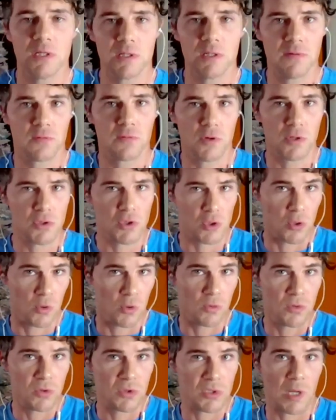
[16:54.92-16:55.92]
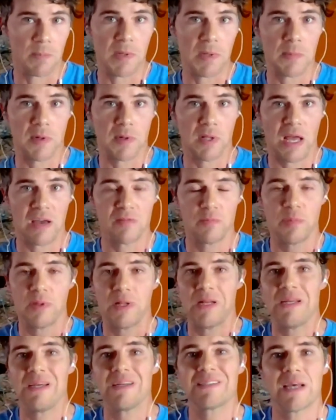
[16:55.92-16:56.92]
leave real soon some people have
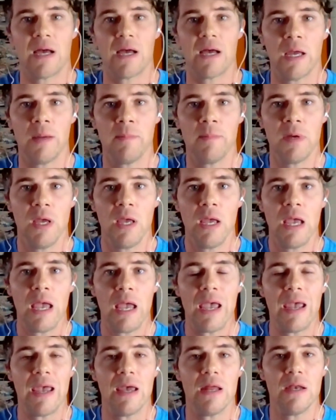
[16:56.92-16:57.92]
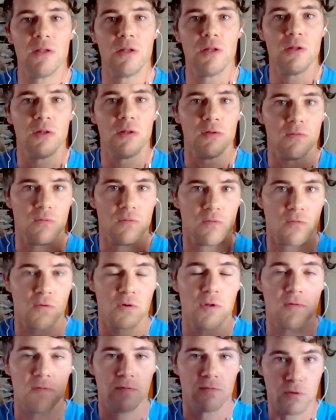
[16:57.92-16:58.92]
plenty of time and for
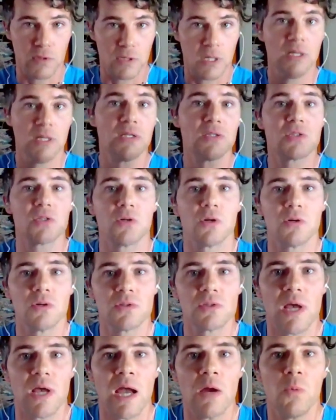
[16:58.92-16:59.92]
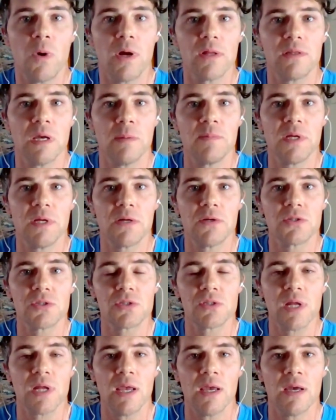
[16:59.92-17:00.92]
the for the listeners i want them to
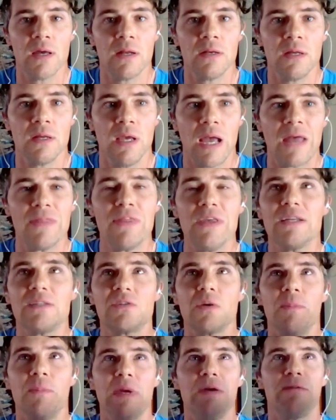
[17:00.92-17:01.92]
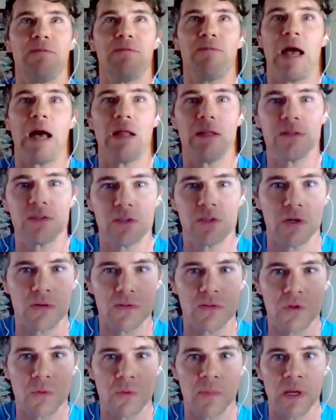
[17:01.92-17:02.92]
understand i think it's a big fallacy or
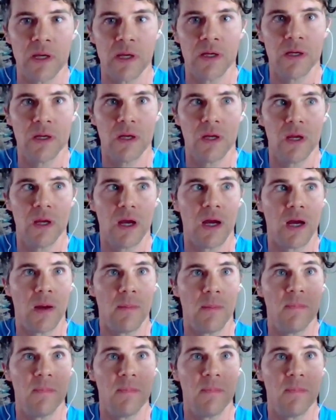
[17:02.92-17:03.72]
it's a big uh,